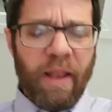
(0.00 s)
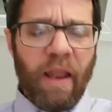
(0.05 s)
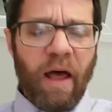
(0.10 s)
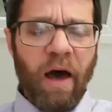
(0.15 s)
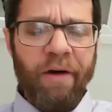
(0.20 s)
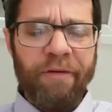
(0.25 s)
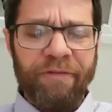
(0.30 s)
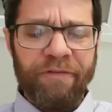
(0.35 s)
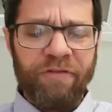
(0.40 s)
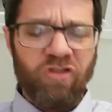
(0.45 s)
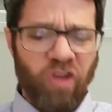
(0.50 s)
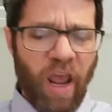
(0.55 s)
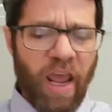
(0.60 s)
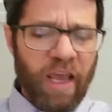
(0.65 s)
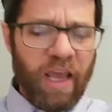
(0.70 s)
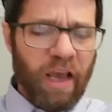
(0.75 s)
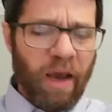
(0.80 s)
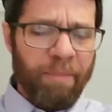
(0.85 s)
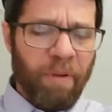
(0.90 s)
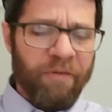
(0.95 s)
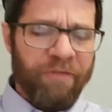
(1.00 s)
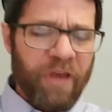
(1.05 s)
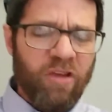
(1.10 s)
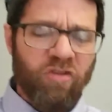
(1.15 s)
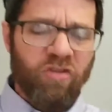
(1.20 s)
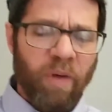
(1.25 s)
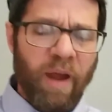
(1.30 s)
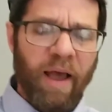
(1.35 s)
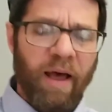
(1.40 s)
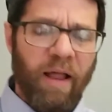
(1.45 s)
of Jacob, of
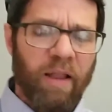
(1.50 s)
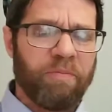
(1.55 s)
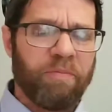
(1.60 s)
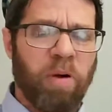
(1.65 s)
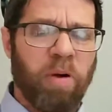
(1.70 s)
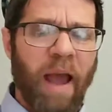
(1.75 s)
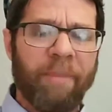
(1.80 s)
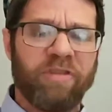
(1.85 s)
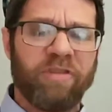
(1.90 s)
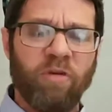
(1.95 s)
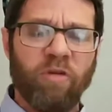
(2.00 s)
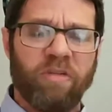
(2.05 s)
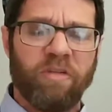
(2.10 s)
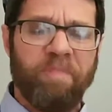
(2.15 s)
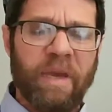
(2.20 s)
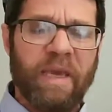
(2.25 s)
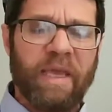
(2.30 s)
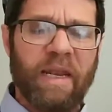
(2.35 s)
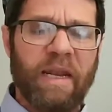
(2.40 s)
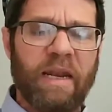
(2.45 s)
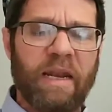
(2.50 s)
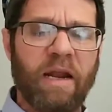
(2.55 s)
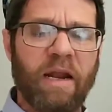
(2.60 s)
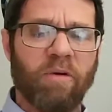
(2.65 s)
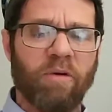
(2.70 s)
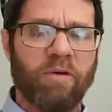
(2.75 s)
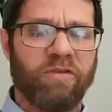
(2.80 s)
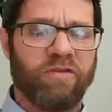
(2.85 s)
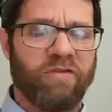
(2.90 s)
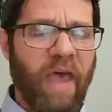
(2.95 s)
Israel. Perhaps he was speaking in a
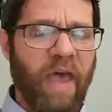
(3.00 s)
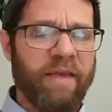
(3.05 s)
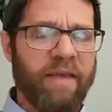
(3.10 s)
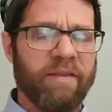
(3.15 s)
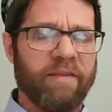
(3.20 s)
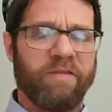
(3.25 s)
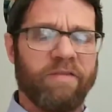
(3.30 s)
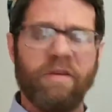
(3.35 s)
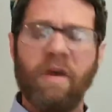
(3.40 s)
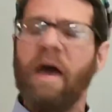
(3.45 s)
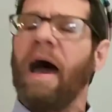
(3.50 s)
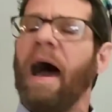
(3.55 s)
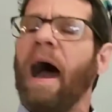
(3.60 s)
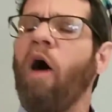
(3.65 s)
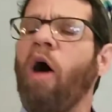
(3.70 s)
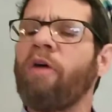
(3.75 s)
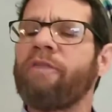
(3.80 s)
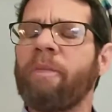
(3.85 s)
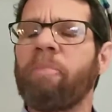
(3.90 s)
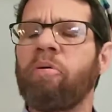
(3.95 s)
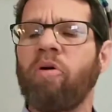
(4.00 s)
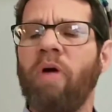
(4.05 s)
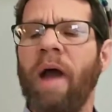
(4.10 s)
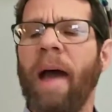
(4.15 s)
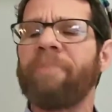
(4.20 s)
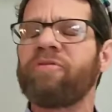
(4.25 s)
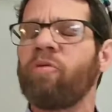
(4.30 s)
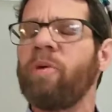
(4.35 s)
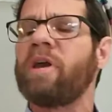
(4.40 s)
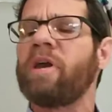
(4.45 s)
narrow sense. However,
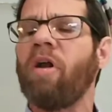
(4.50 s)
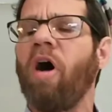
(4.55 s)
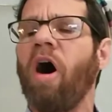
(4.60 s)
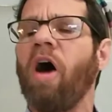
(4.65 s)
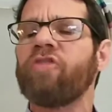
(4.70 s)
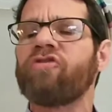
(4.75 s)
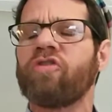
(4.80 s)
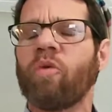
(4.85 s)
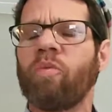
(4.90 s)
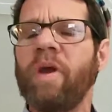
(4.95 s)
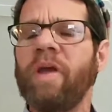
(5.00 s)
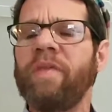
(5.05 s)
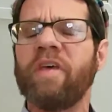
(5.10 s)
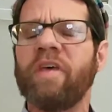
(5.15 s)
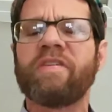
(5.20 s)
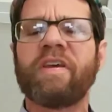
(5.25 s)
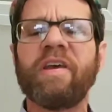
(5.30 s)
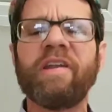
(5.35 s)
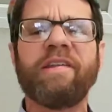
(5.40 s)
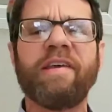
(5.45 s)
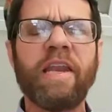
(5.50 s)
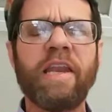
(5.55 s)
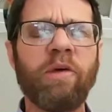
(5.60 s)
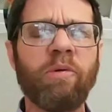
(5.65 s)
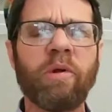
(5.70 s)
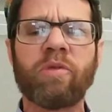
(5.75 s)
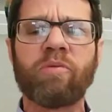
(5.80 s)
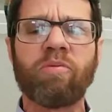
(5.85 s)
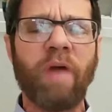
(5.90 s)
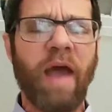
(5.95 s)
perhaps we can also read this
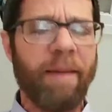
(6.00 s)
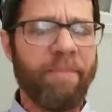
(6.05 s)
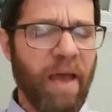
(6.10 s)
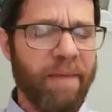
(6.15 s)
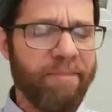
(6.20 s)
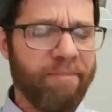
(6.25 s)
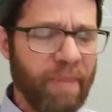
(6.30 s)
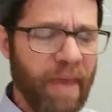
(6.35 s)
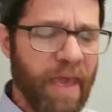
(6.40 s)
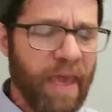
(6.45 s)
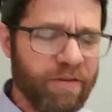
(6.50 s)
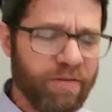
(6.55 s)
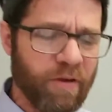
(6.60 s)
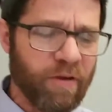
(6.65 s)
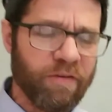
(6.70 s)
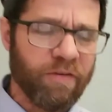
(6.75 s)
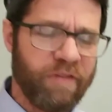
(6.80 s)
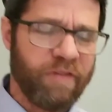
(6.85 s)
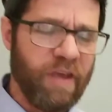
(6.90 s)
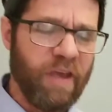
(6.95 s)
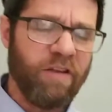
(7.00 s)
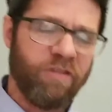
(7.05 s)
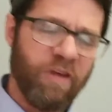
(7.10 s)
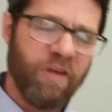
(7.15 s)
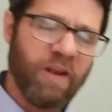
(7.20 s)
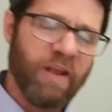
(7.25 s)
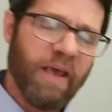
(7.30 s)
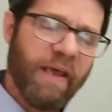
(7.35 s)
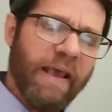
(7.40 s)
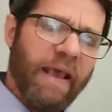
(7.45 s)
continuing with Rabbi Mazel's
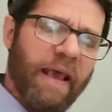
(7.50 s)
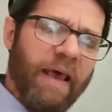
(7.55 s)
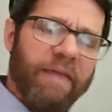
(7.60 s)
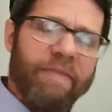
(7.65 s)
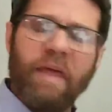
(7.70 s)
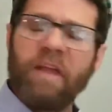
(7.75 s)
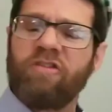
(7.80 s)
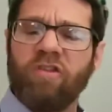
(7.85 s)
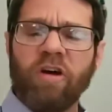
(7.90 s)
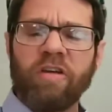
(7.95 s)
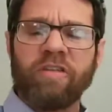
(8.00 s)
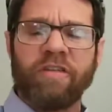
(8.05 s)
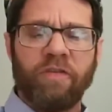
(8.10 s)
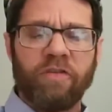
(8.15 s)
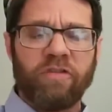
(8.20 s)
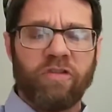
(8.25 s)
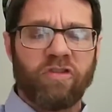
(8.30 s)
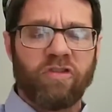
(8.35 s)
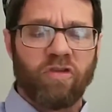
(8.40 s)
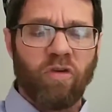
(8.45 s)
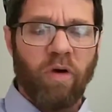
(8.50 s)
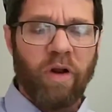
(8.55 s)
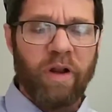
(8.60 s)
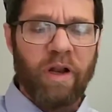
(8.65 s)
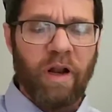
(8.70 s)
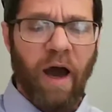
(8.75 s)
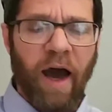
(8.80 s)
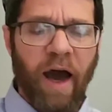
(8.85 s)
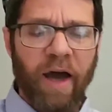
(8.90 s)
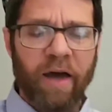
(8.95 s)
teaching that Joseph was
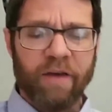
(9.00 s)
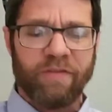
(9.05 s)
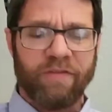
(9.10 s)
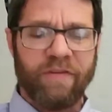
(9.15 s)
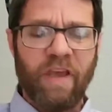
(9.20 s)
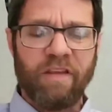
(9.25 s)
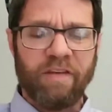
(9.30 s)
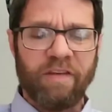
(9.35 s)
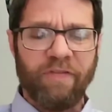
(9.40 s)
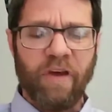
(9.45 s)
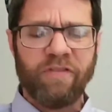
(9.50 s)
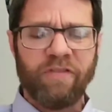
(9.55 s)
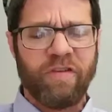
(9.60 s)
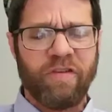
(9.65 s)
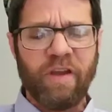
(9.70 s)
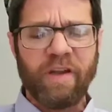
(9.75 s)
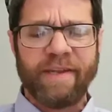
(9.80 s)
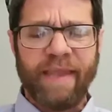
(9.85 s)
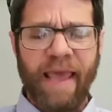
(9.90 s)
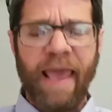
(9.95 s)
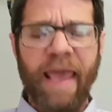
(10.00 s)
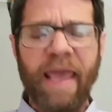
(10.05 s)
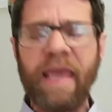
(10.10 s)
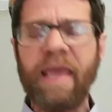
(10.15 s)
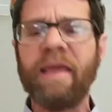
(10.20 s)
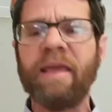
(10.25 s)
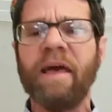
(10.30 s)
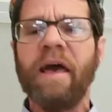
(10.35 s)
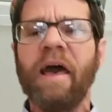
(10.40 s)
exhorting us, each of us today,